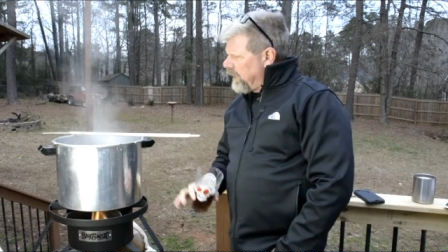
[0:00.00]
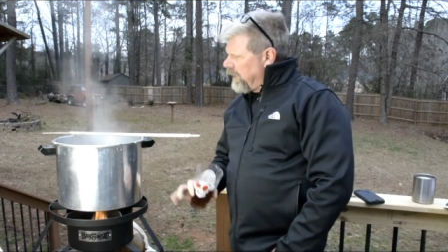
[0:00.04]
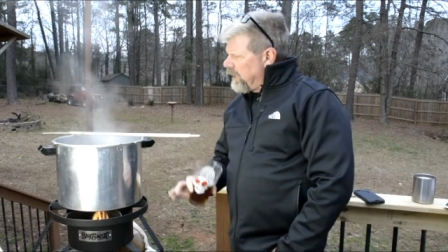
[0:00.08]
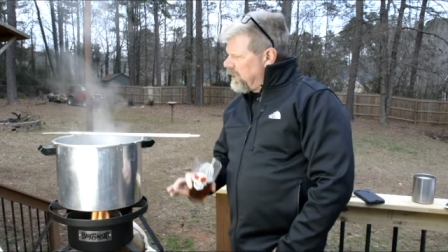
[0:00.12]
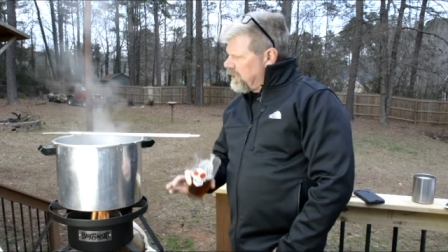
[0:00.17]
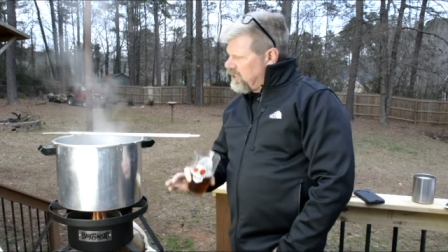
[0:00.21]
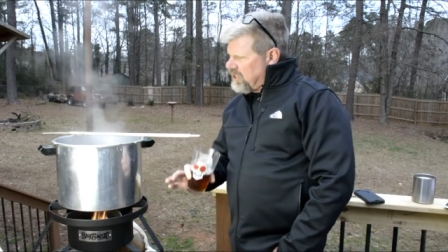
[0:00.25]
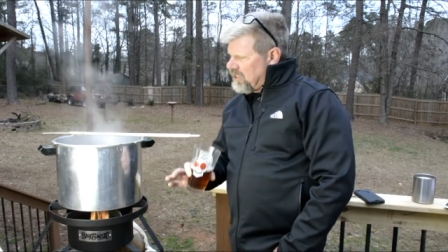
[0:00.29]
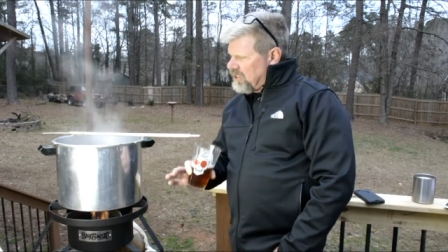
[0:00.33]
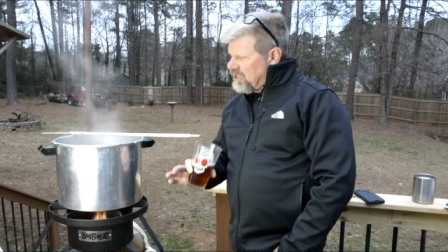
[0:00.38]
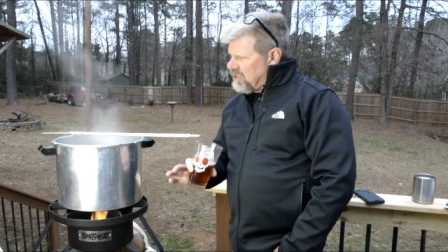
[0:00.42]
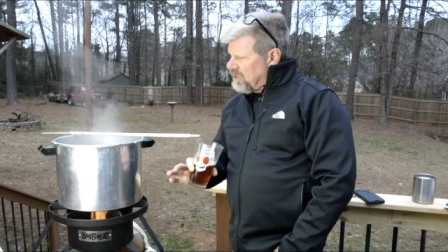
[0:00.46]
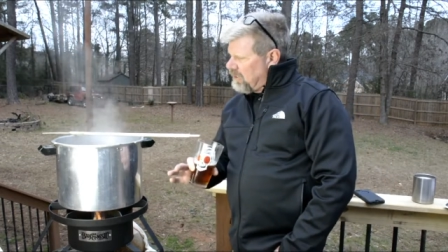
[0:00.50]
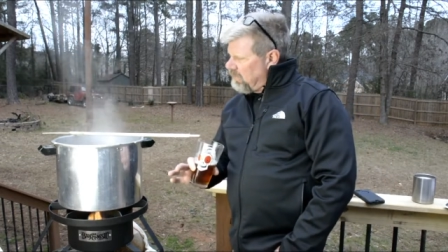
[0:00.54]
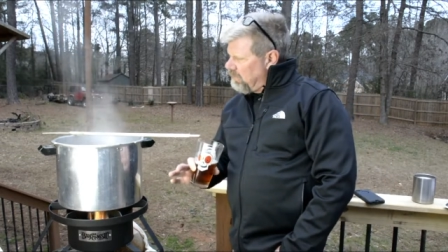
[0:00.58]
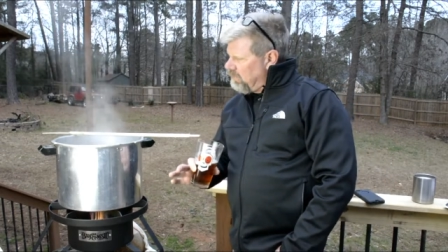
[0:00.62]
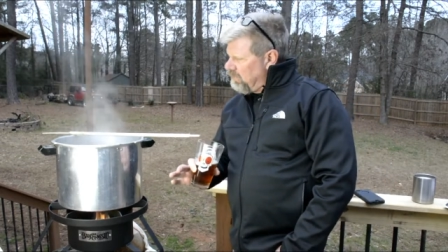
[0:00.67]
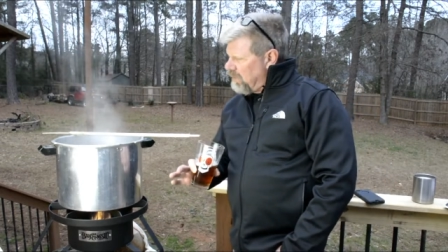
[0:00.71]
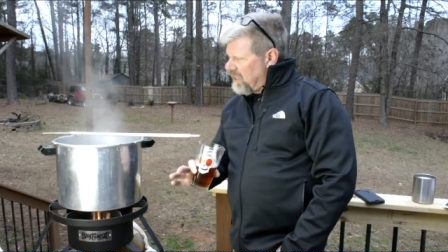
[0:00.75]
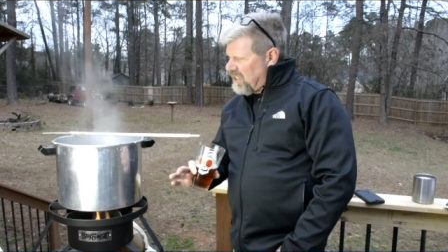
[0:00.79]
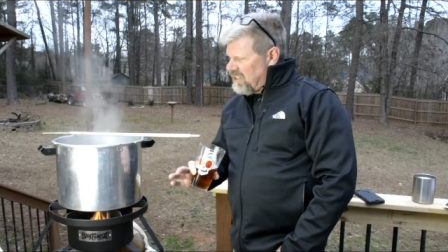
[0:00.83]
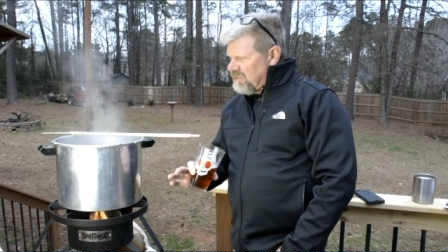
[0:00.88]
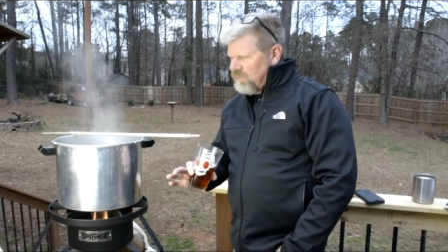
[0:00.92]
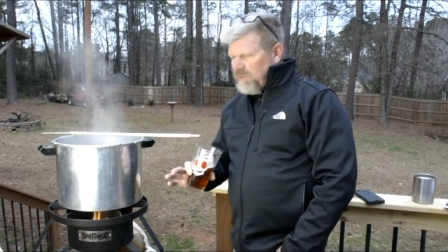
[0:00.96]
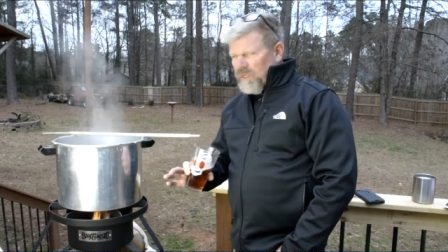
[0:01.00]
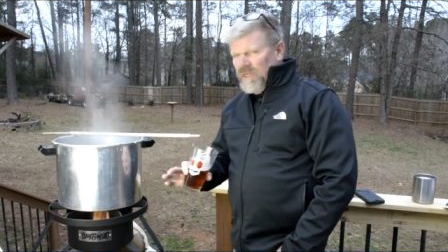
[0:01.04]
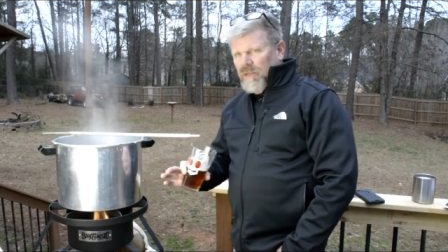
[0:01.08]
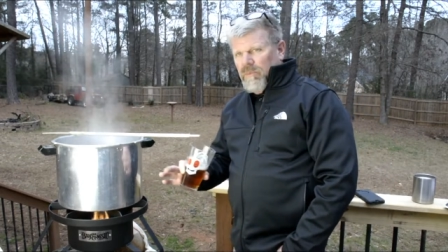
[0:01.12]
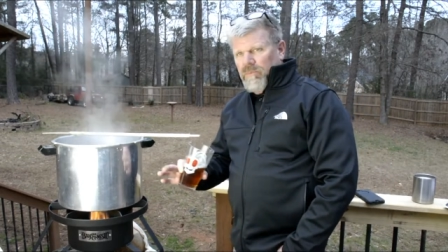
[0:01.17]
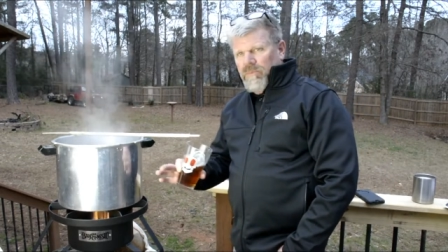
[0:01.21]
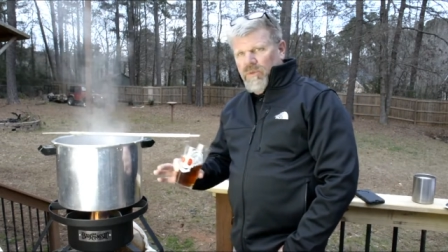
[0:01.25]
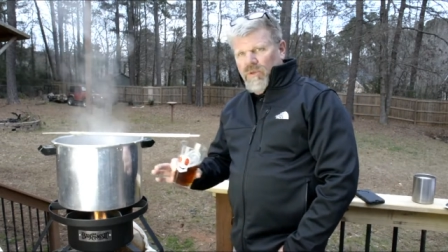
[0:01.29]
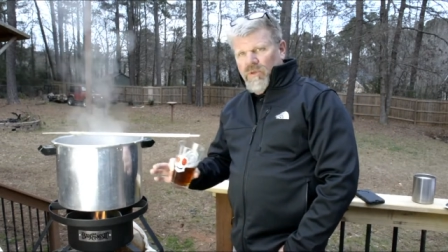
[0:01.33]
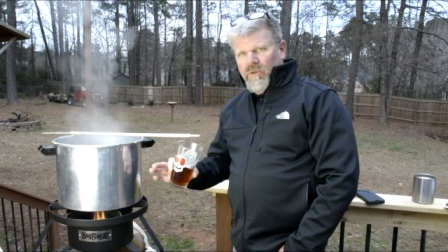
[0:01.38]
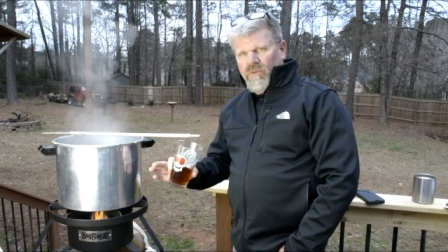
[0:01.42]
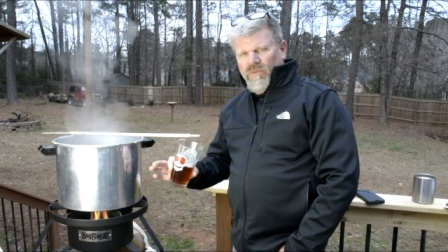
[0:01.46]
It's just, it's been a
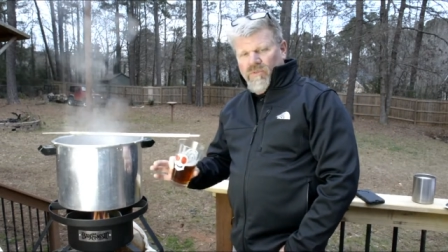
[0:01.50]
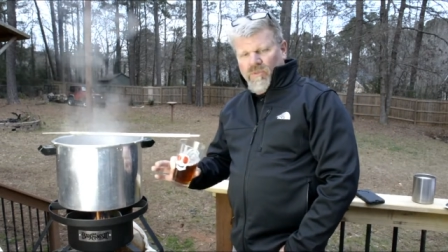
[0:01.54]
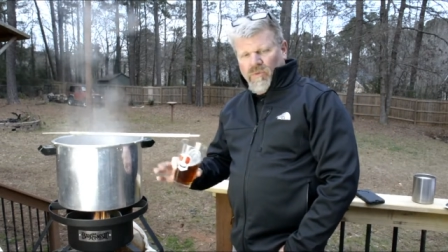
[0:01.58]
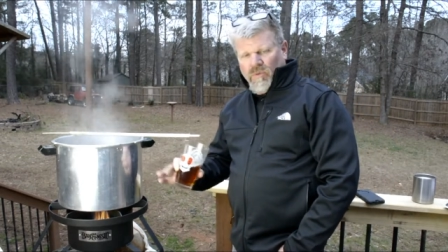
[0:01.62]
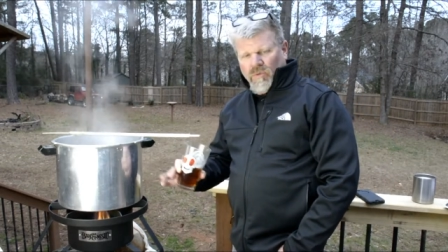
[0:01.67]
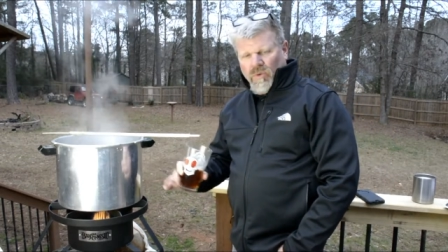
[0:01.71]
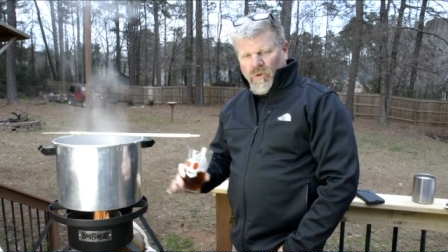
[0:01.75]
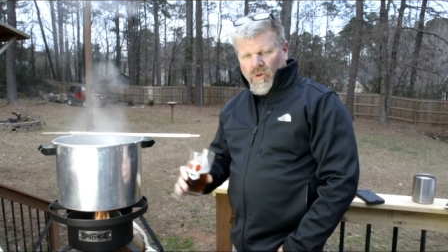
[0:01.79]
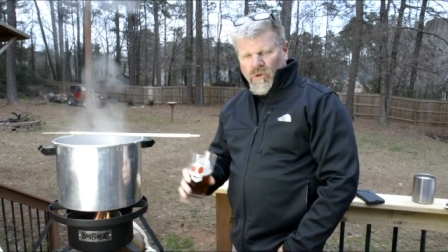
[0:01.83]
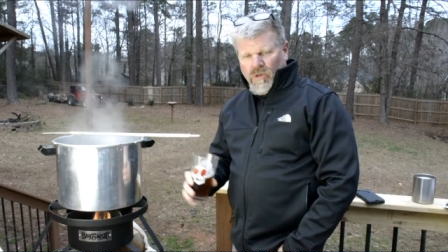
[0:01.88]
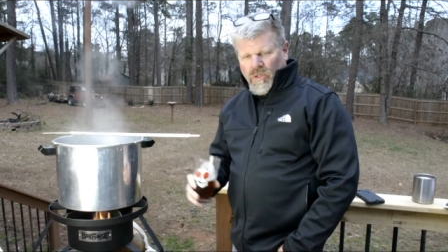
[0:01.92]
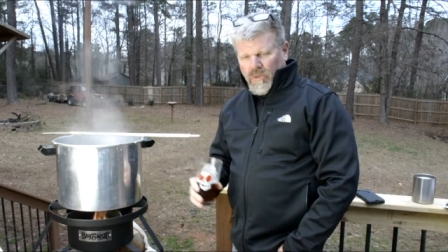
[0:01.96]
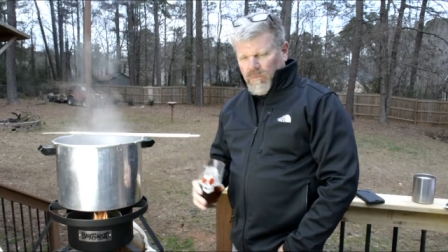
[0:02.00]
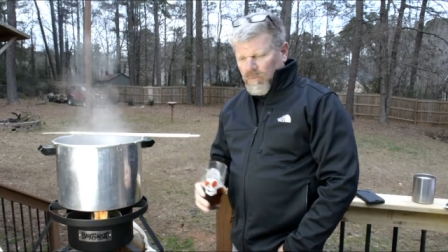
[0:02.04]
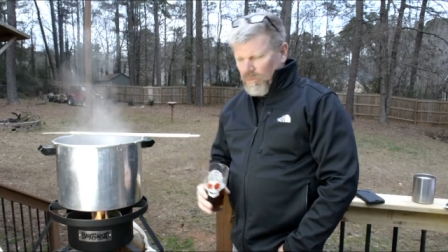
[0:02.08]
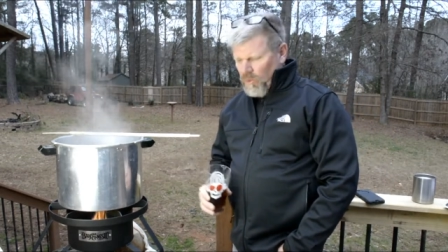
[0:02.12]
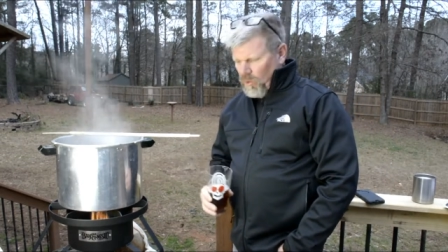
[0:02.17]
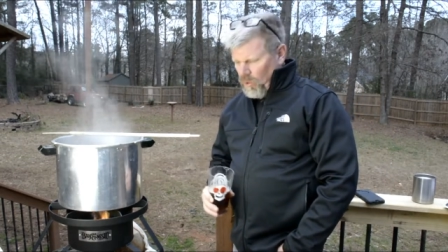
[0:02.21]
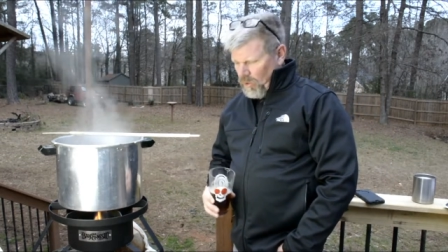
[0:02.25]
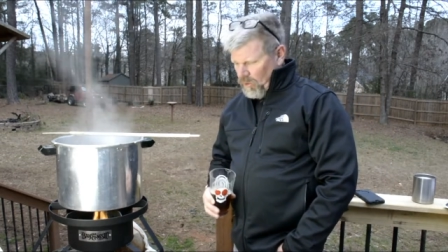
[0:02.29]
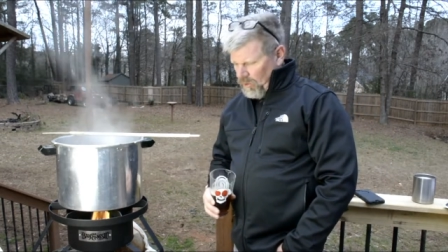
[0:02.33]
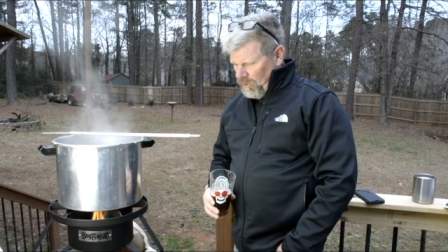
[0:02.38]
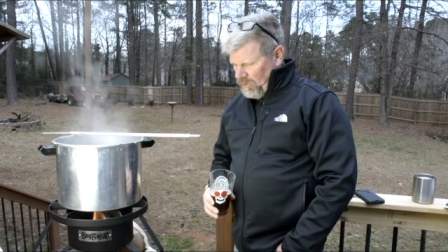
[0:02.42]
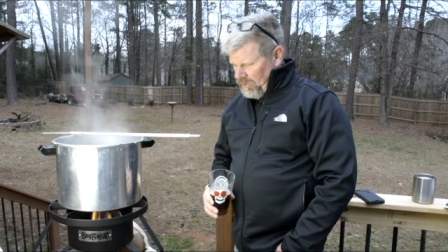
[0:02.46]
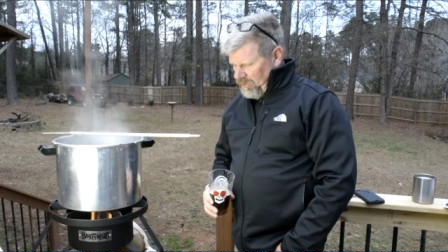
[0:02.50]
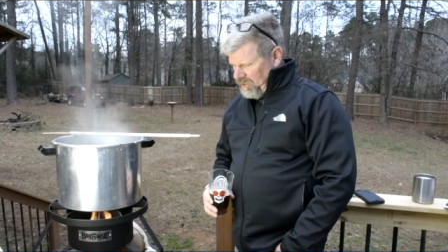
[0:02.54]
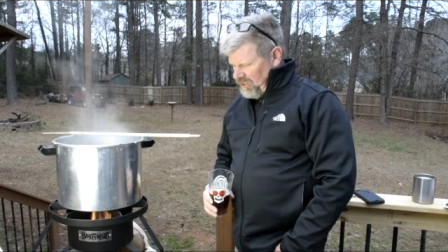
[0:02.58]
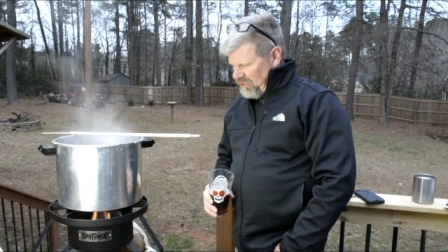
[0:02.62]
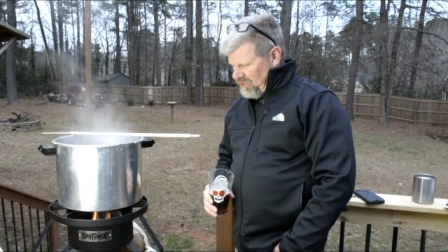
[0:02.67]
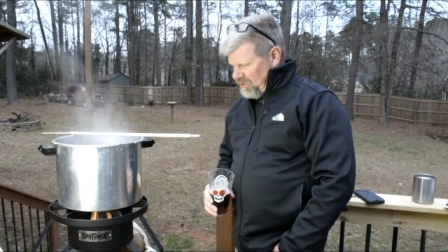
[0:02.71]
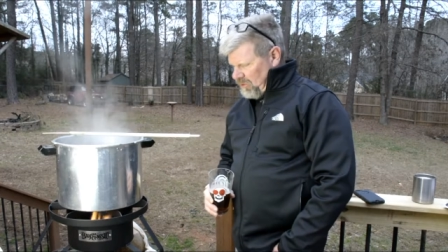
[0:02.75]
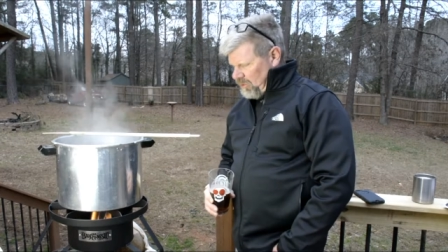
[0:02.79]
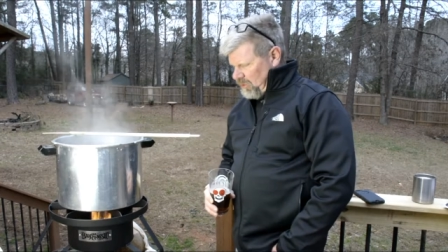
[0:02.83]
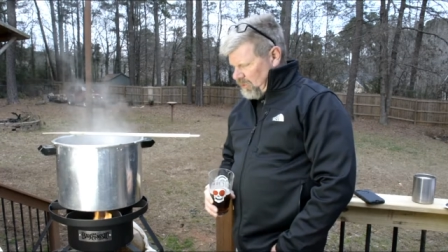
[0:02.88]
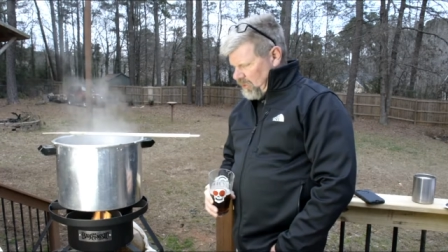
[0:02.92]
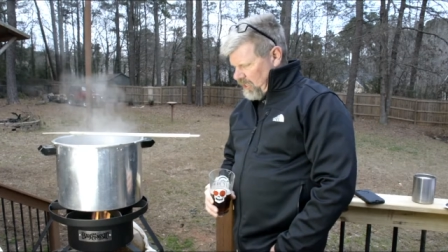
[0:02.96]
beautiful rolling boil this
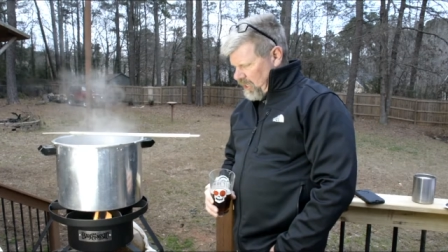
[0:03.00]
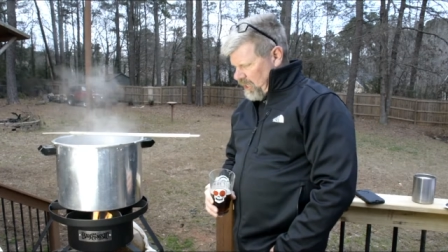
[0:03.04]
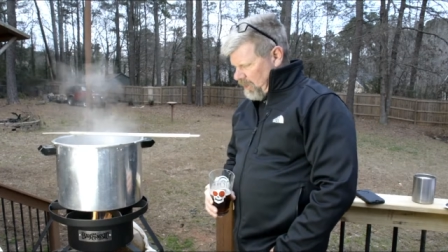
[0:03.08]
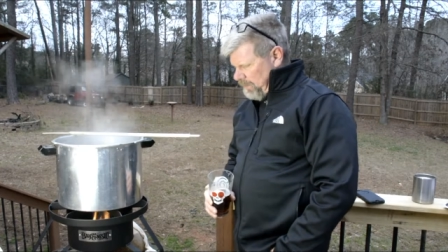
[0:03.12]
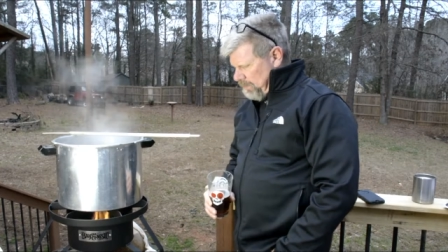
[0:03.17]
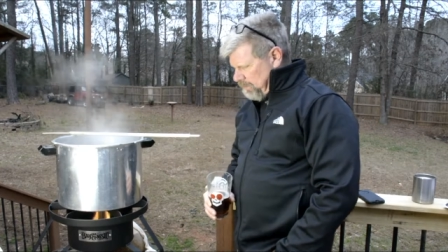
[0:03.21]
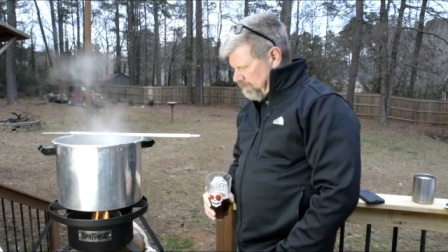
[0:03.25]
whole time.